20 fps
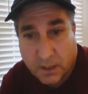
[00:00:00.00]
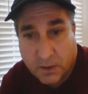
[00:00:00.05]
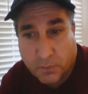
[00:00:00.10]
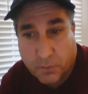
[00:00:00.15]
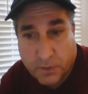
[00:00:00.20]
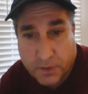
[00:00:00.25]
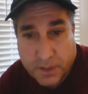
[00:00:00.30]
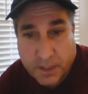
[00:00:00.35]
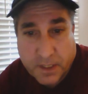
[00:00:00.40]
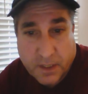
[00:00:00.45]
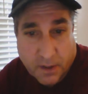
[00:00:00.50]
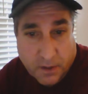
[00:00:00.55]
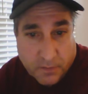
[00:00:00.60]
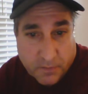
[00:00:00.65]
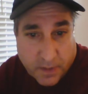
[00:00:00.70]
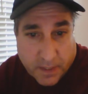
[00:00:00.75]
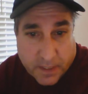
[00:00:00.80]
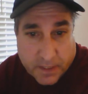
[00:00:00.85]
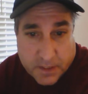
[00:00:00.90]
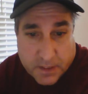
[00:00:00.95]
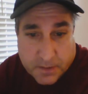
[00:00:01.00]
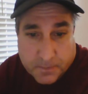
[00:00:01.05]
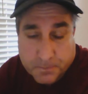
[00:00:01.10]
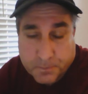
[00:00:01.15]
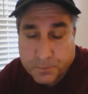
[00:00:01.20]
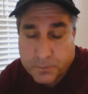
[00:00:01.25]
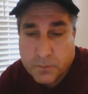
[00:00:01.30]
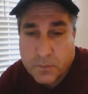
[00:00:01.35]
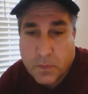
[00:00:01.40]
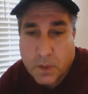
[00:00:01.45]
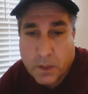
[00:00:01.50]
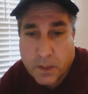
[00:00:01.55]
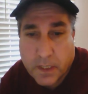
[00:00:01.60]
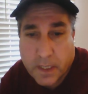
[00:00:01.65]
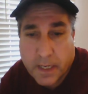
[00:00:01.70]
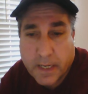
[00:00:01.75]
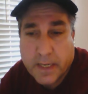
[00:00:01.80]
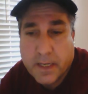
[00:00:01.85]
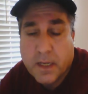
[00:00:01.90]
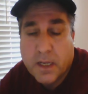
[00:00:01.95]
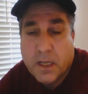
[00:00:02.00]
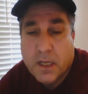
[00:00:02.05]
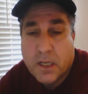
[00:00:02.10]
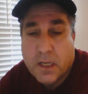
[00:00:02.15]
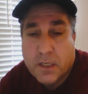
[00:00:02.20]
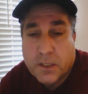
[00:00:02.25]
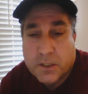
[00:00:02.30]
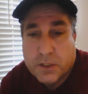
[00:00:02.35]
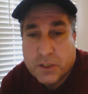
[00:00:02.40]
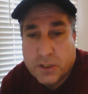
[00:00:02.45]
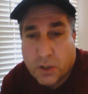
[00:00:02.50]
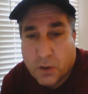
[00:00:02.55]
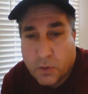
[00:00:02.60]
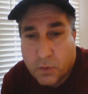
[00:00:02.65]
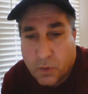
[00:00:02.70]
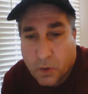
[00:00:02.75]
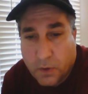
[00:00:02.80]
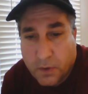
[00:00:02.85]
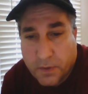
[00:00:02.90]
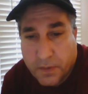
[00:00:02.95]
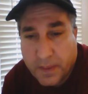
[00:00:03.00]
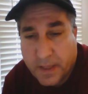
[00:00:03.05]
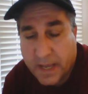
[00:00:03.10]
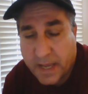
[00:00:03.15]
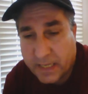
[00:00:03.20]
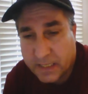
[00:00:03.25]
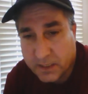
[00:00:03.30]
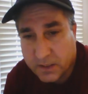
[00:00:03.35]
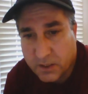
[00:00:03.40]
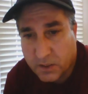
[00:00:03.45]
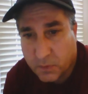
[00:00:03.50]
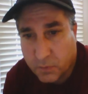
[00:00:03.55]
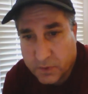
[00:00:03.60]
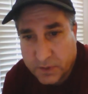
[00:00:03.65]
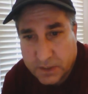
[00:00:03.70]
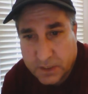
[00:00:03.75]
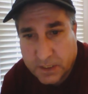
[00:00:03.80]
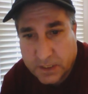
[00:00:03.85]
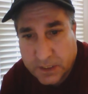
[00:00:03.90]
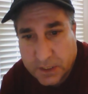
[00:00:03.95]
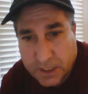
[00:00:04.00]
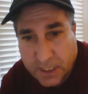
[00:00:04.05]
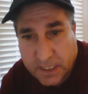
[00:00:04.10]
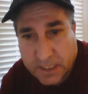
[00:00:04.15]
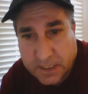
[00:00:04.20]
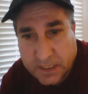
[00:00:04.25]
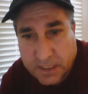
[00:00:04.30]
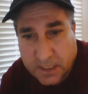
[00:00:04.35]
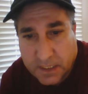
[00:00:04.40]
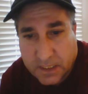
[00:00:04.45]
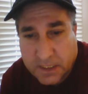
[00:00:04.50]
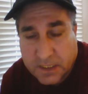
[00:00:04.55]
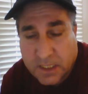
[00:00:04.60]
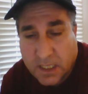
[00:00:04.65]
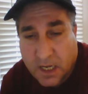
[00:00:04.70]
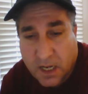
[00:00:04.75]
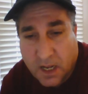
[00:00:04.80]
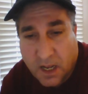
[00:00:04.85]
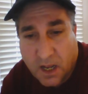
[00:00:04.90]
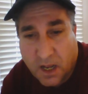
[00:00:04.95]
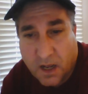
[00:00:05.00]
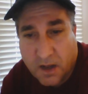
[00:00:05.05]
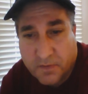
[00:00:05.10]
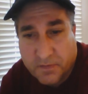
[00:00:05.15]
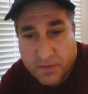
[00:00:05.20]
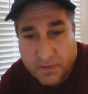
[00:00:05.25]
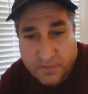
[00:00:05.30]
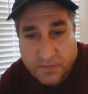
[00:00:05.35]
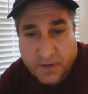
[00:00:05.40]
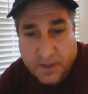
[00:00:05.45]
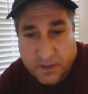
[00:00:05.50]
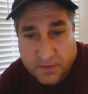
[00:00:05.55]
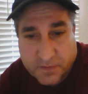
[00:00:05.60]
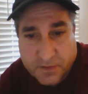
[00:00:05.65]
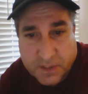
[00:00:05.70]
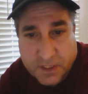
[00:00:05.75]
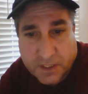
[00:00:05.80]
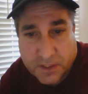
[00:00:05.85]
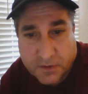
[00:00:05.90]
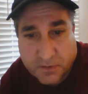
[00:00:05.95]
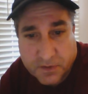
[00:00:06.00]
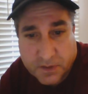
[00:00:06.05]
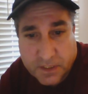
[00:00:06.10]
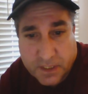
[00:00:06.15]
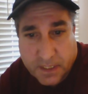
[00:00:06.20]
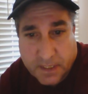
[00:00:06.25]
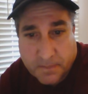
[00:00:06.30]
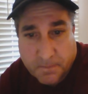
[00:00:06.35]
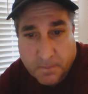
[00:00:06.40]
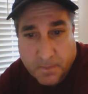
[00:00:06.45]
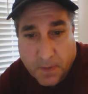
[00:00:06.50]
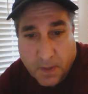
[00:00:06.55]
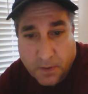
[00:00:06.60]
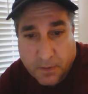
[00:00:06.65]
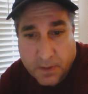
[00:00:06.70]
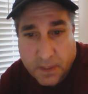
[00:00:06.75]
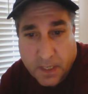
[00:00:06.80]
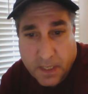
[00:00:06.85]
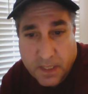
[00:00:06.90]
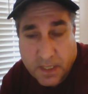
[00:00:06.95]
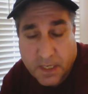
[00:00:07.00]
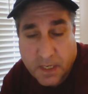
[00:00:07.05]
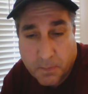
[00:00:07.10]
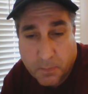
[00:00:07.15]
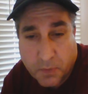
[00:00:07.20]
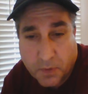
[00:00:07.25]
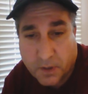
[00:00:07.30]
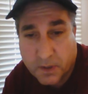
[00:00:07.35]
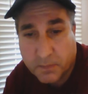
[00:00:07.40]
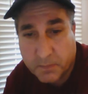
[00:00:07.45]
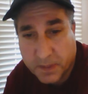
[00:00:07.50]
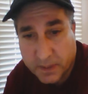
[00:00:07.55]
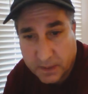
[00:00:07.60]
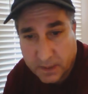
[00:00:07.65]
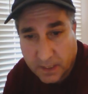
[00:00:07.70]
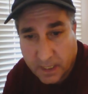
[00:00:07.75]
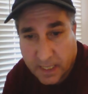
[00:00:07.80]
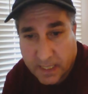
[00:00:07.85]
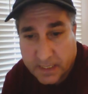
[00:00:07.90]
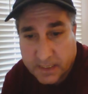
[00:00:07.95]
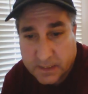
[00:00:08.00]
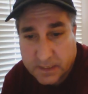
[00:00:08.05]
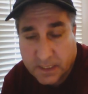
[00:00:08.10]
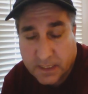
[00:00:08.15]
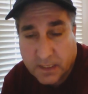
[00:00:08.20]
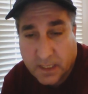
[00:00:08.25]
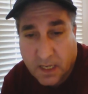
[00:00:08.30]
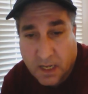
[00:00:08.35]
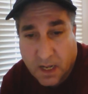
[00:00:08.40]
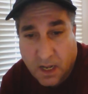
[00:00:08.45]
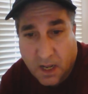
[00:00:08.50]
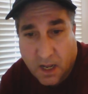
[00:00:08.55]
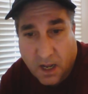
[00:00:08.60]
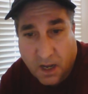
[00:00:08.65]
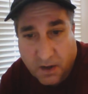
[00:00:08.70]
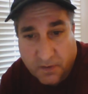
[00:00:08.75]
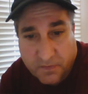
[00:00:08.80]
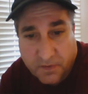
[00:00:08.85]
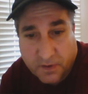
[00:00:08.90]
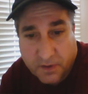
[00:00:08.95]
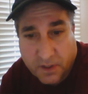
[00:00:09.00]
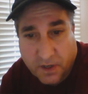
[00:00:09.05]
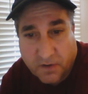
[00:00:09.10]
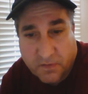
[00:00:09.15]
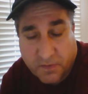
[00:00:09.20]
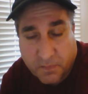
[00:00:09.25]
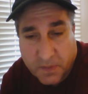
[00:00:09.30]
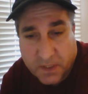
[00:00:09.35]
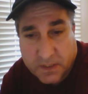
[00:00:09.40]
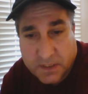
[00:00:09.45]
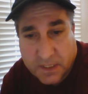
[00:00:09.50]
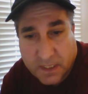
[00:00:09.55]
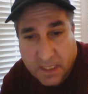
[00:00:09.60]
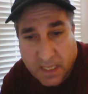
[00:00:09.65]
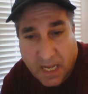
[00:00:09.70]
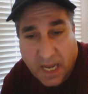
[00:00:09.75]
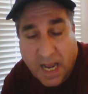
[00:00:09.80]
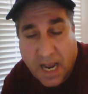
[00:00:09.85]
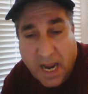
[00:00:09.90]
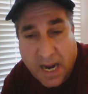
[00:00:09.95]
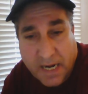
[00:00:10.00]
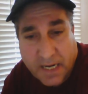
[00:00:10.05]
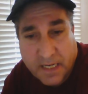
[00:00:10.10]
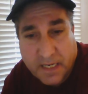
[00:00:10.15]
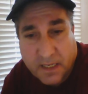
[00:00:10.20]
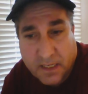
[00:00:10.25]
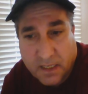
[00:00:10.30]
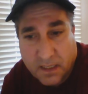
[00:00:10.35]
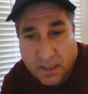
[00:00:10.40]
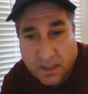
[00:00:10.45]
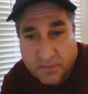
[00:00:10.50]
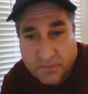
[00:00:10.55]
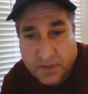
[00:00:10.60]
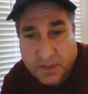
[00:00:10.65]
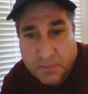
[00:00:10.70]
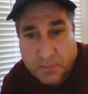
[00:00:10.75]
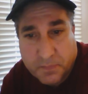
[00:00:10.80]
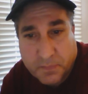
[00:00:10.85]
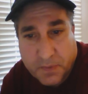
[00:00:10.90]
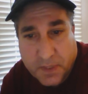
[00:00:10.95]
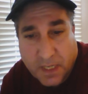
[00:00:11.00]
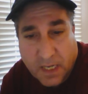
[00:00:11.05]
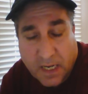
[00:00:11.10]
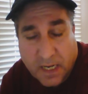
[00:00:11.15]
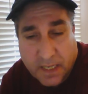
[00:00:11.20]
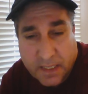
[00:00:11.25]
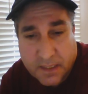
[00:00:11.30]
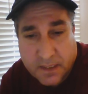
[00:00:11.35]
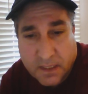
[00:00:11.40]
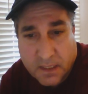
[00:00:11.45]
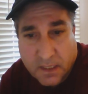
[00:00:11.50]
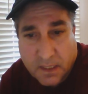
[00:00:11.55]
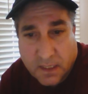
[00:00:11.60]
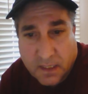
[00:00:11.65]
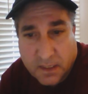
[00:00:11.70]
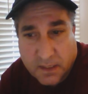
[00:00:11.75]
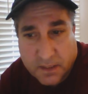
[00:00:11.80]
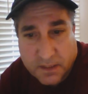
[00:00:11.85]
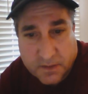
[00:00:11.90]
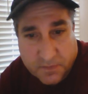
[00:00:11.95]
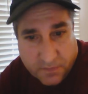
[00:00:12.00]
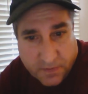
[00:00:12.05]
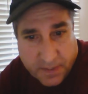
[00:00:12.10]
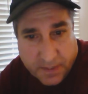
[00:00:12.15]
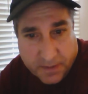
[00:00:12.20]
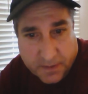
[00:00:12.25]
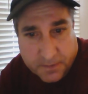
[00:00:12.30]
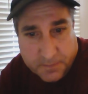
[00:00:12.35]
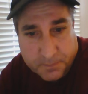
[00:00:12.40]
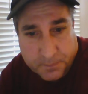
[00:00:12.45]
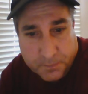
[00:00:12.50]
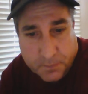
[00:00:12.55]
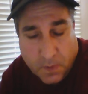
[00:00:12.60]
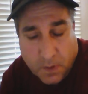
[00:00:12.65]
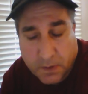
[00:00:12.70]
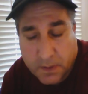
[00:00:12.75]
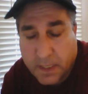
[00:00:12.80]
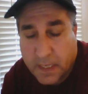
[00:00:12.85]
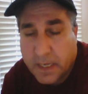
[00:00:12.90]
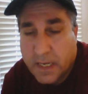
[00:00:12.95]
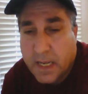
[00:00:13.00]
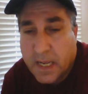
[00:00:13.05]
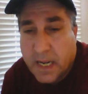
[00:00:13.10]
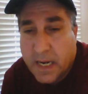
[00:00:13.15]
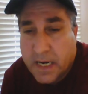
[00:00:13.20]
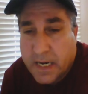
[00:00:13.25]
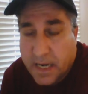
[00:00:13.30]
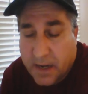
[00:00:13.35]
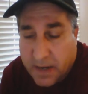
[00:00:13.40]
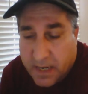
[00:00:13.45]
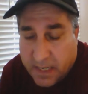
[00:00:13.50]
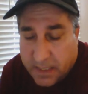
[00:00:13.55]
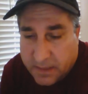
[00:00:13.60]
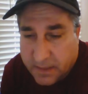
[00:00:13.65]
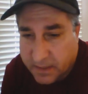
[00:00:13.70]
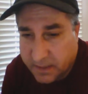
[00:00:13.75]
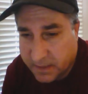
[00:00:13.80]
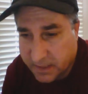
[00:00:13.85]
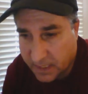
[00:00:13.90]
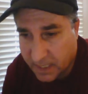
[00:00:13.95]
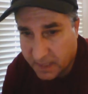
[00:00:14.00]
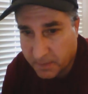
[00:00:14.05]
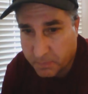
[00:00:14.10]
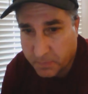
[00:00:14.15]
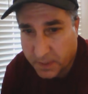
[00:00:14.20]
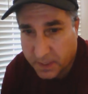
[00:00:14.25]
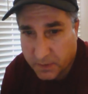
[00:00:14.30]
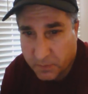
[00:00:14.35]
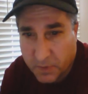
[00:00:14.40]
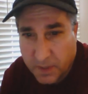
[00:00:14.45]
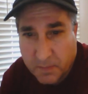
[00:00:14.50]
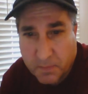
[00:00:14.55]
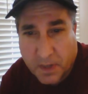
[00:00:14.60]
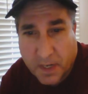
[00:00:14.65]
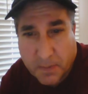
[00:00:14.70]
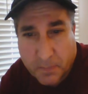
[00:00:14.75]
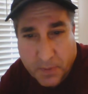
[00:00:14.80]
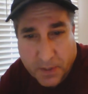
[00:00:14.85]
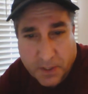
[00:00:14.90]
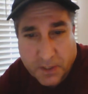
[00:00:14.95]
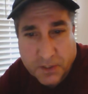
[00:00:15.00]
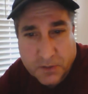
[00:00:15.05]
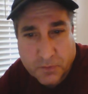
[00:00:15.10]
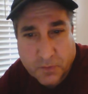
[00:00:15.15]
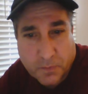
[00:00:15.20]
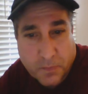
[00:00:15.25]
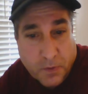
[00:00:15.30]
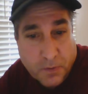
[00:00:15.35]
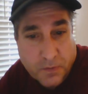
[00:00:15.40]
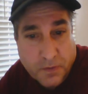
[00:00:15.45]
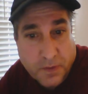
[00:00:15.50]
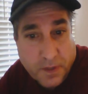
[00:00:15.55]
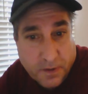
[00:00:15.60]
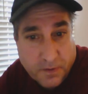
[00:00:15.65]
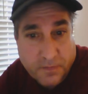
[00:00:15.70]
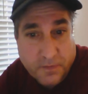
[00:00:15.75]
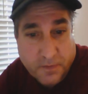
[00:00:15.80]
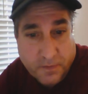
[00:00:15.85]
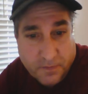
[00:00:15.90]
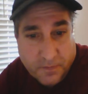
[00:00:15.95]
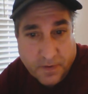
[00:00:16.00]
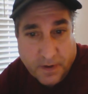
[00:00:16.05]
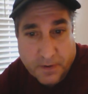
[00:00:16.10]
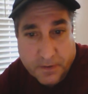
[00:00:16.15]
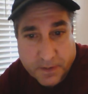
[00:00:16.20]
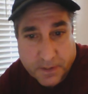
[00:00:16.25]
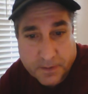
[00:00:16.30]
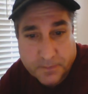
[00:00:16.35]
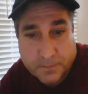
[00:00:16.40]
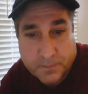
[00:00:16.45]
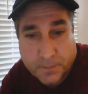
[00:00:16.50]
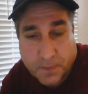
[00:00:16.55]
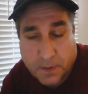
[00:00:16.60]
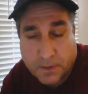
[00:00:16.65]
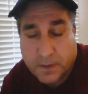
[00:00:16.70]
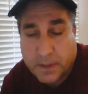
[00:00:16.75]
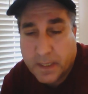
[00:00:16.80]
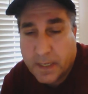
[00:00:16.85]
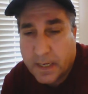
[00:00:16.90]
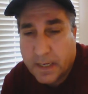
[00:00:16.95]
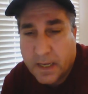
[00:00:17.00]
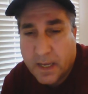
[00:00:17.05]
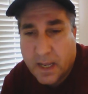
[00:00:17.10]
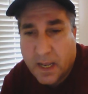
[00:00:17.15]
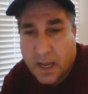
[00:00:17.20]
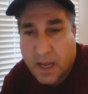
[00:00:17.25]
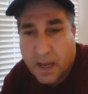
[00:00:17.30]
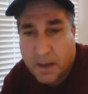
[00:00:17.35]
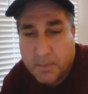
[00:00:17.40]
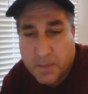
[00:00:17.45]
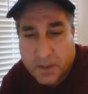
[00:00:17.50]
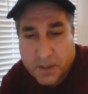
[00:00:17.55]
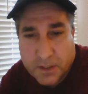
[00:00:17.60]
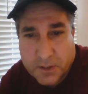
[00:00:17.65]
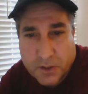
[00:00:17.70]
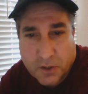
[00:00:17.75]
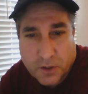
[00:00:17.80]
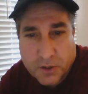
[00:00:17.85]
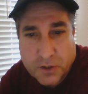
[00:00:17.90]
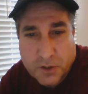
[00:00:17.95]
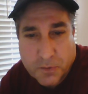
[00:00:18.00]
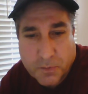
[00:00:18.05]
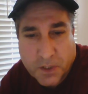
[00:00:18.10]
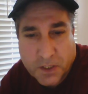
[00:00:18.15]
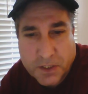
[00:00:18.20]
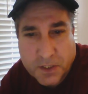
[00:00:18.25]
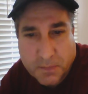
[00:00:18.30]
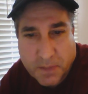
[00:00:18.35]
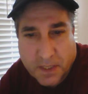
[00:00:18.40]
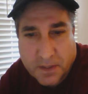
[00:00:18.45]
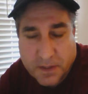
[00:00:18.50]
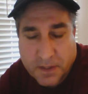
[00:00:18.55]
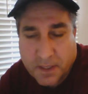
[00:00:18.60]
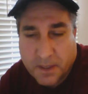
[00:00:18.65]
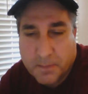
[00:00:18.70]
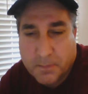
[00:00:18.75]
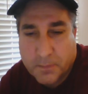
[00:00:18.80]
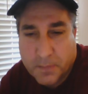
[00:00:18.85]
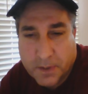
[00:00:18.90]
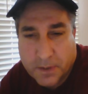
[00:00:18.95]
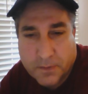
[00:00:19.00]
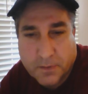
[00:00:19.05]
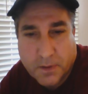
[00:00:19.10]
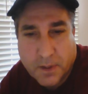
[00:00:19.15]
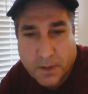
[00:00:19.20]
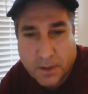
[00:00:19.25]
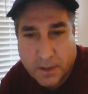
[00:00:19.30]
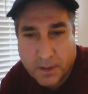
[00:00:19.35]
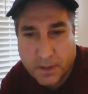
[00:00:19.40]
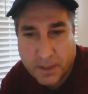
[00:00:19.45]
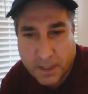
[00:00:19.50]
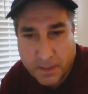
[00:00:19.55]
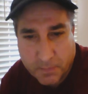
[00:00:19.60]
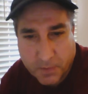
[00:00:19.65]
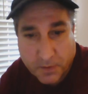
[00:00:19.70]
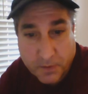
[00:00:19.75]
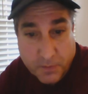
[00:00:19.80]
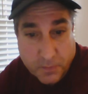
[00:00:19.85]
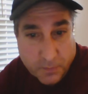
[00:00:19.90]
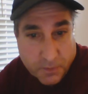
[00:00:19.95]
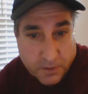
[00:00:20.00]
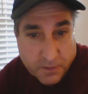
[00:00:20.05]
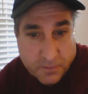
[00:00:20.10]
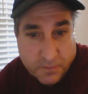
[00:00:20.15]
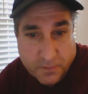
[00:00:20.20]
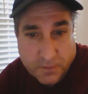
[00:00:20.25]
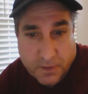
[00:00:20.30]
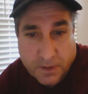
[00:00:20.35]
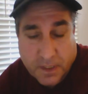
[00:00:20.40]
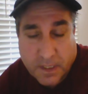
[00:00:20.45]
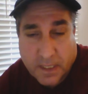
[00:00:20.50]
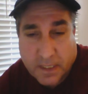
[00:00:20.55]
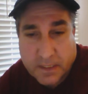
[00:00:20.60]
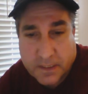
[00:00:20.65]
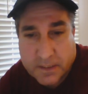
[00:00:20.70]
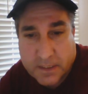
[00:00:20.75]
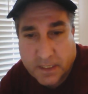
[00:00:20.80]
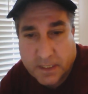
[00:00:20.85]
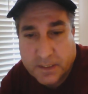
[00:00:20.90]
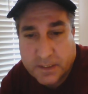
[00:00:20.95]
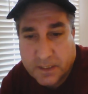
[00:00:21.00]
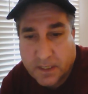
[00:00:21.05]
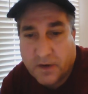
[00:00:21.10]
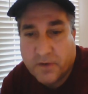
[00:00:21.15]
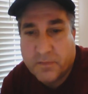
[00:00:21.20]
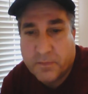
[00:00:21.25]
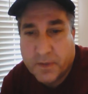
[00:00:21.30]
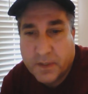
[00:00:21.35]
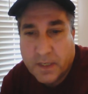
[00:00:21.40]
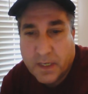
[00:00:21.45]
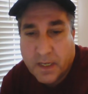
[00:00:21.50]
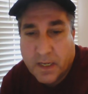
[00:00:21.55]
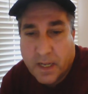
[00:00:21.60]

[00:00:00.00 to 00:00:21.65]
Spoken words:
within our ranks. Okay, so that was the genesis of the Veil of Secrecy. Okay, the compartmentalizing of our governments and the hiding of it behind this veil. Okay, now at the time, by the way, my parents were both there for the founding. Okay, I'm not going to talk too much about them, but they both worked for the United States government,